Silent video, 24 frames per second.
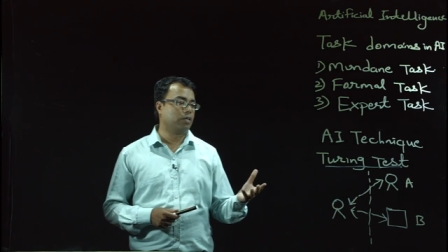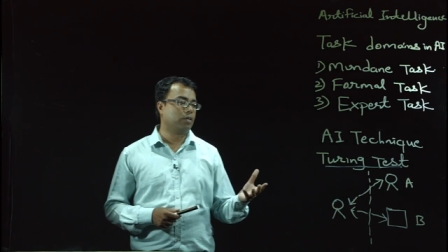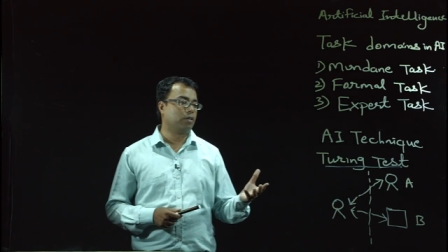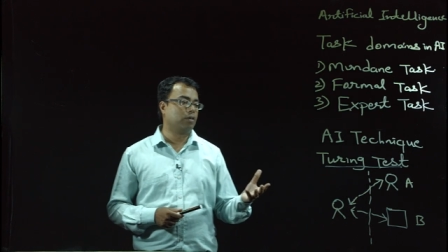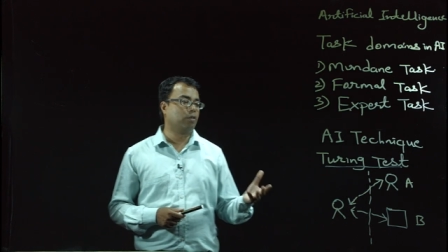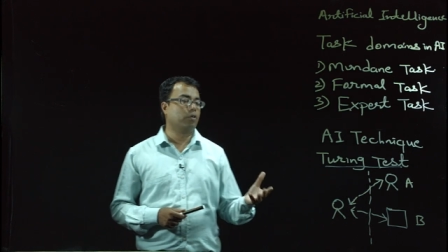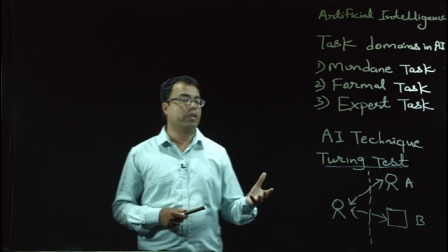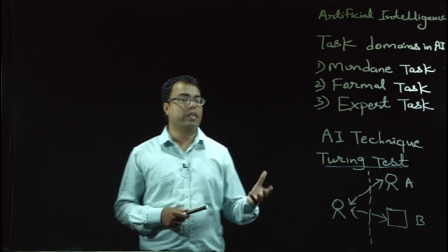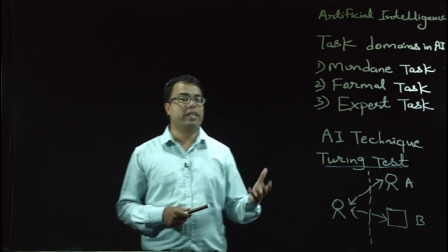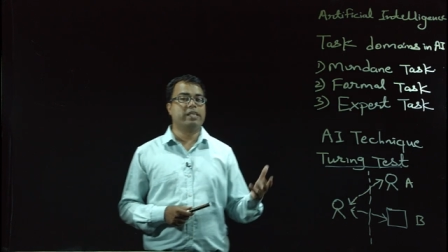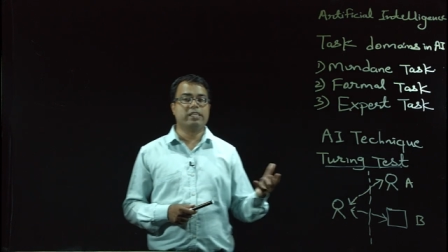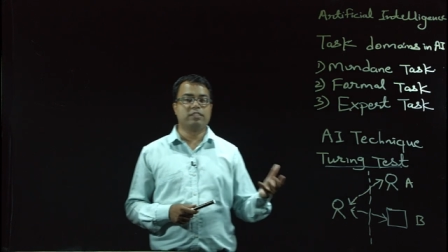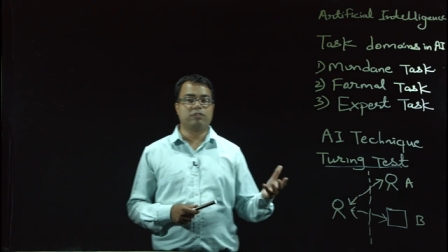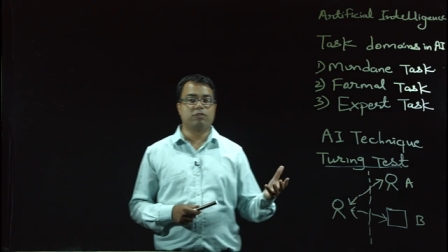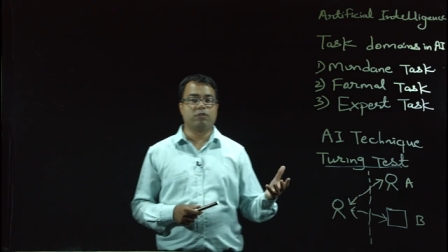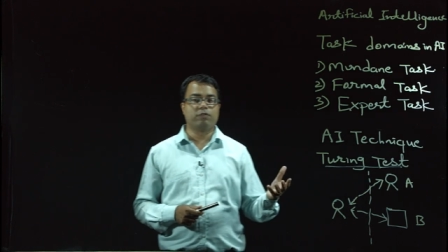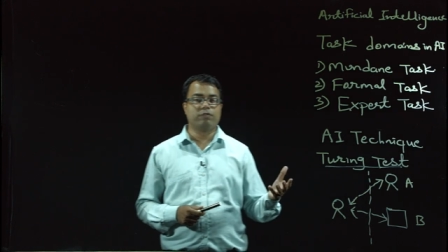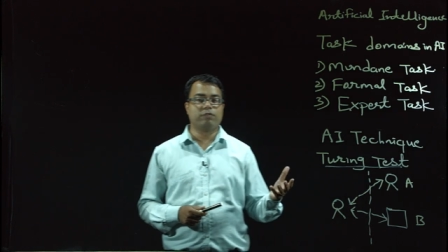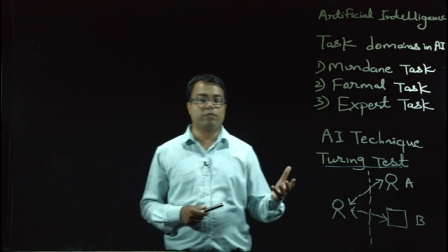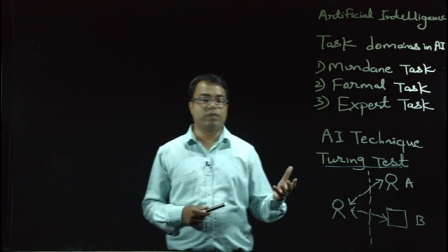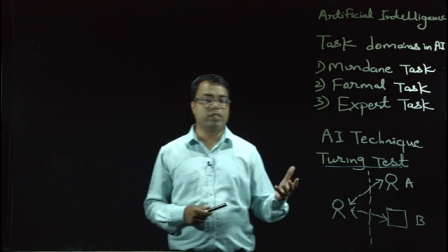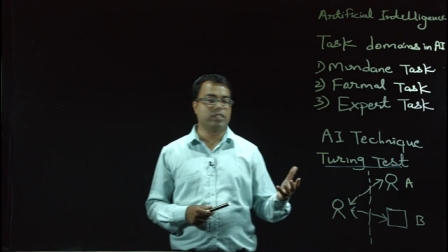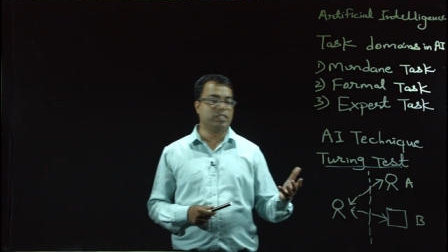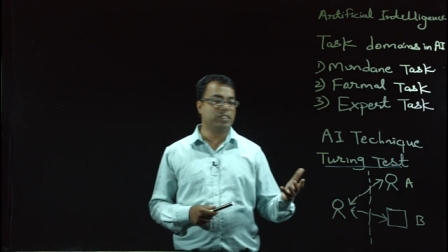or AI
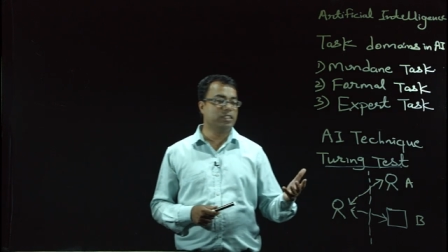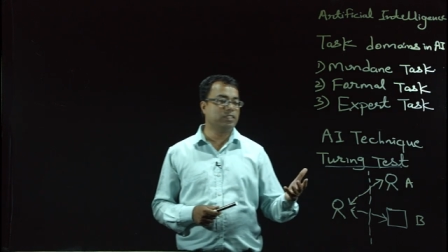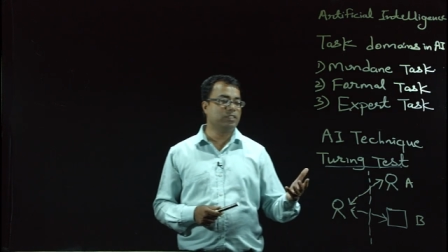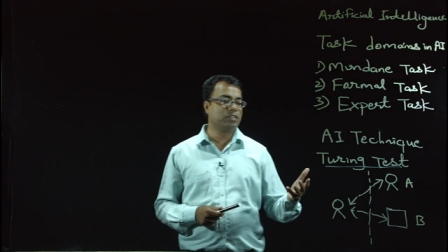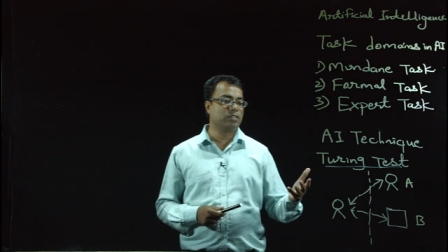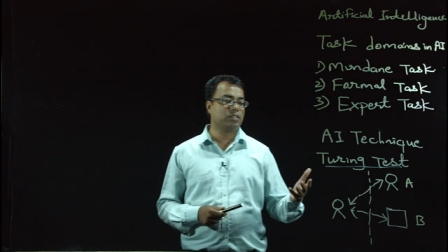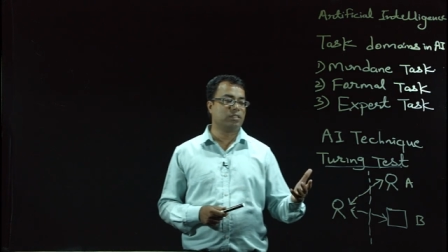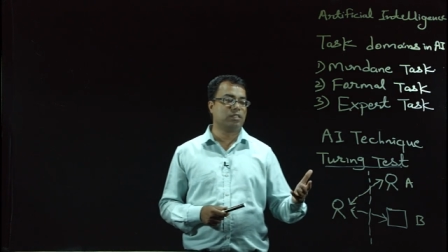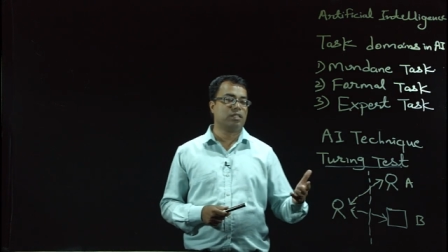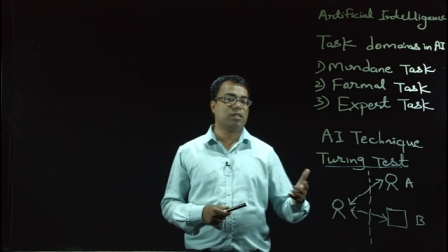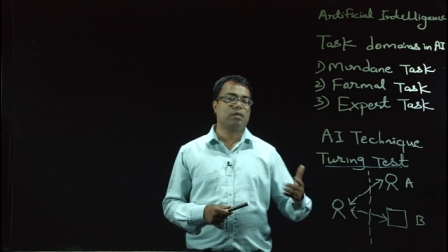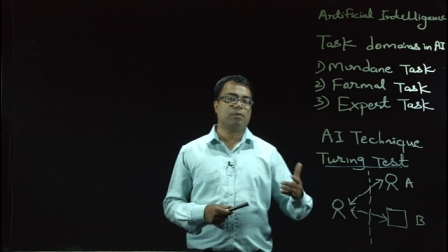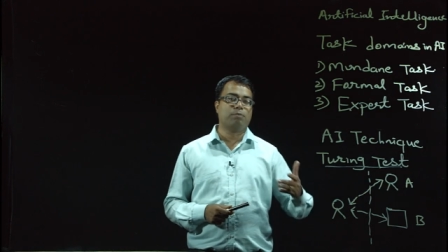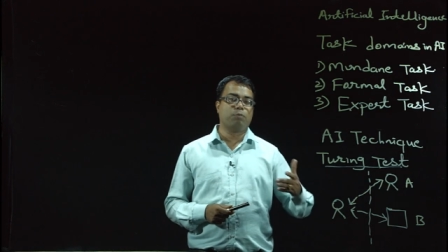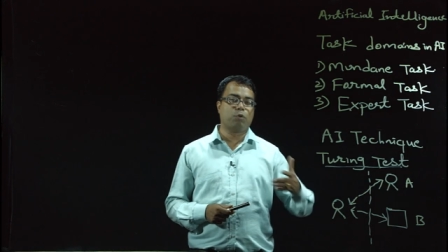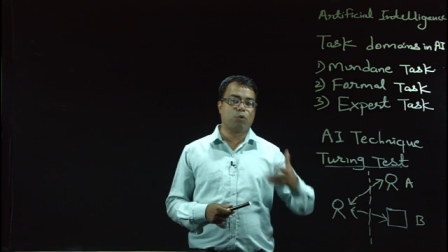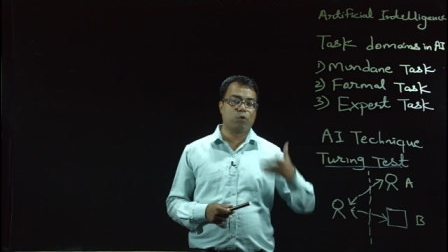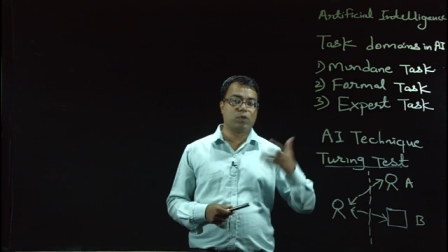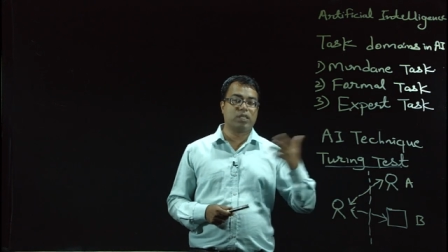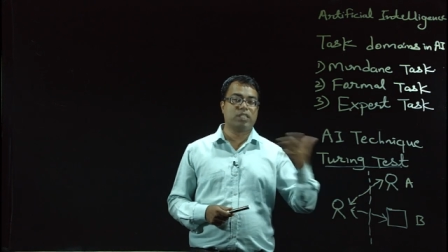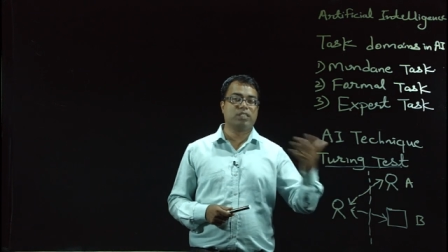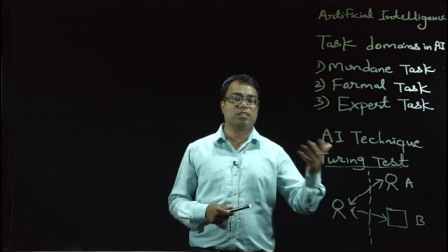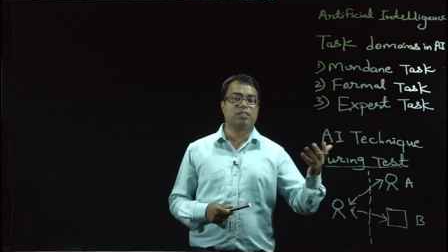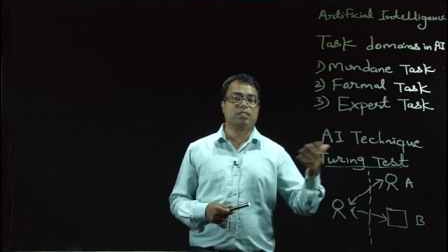software is
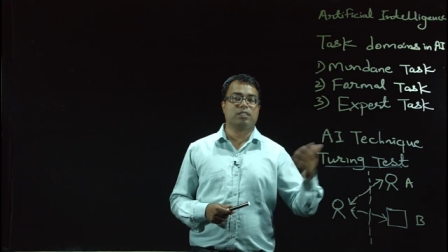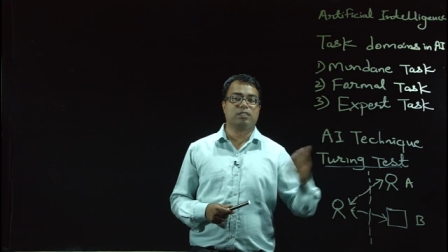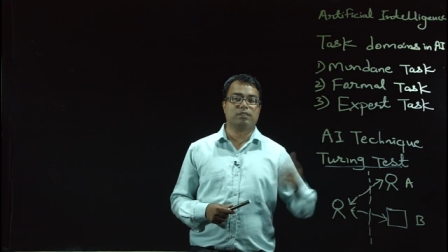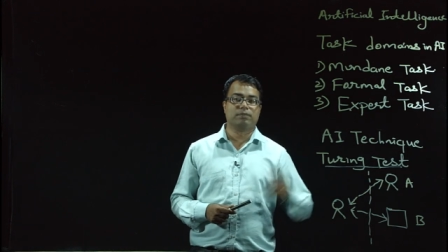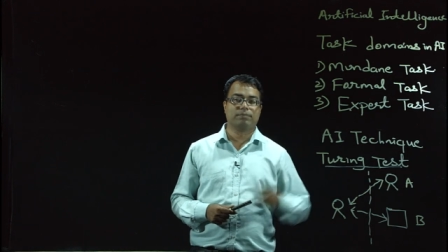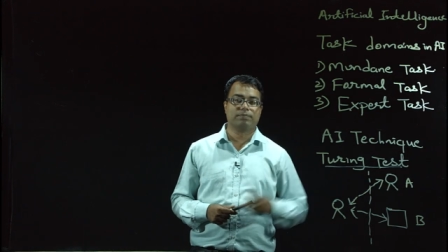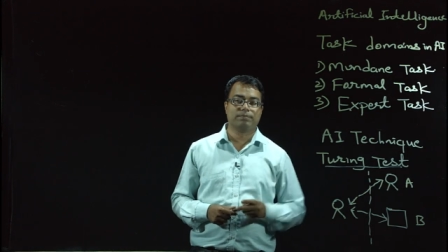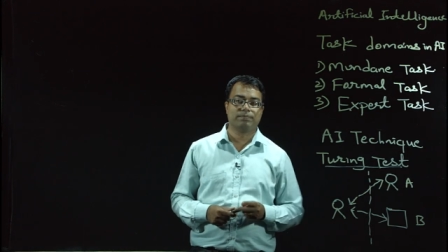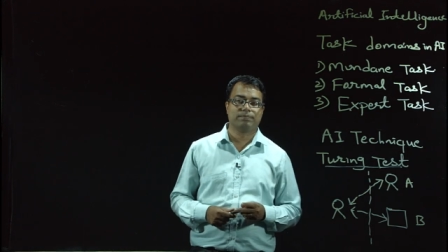progressing.